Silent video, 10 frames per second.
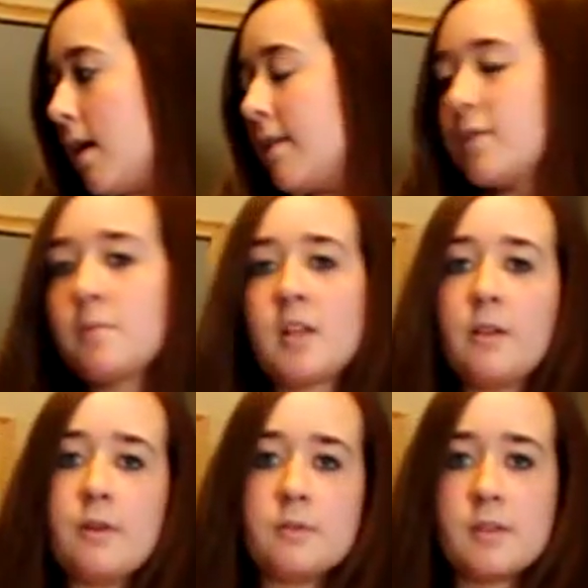I have so many
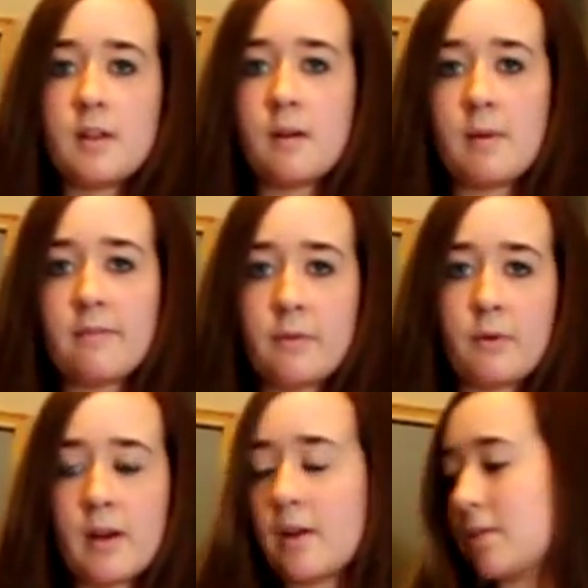clothes laying on my
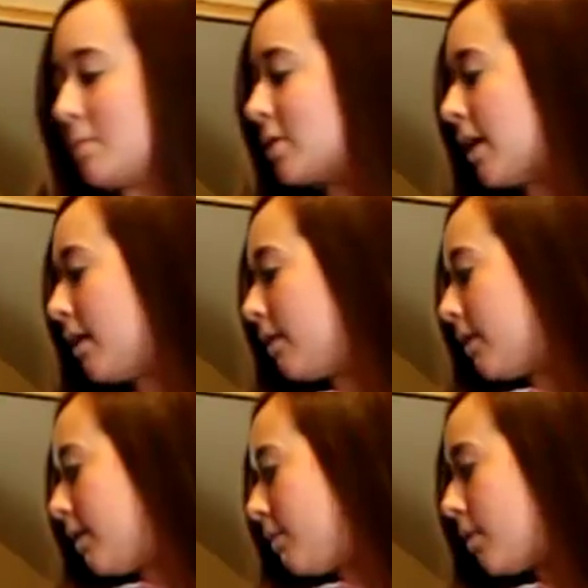floor right now, so I'm just kind of
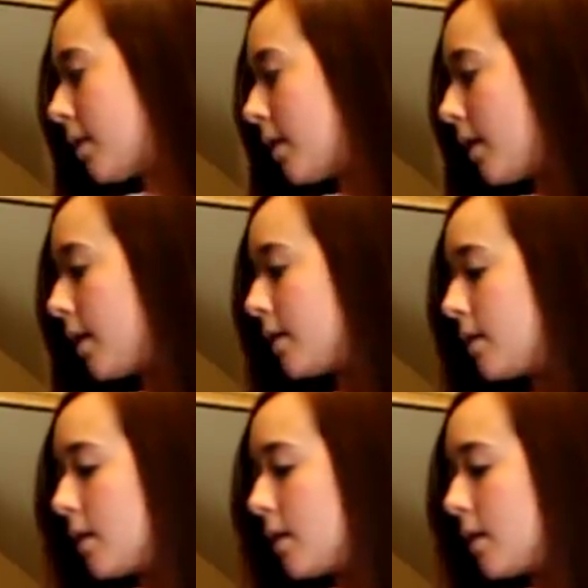looking at what I got.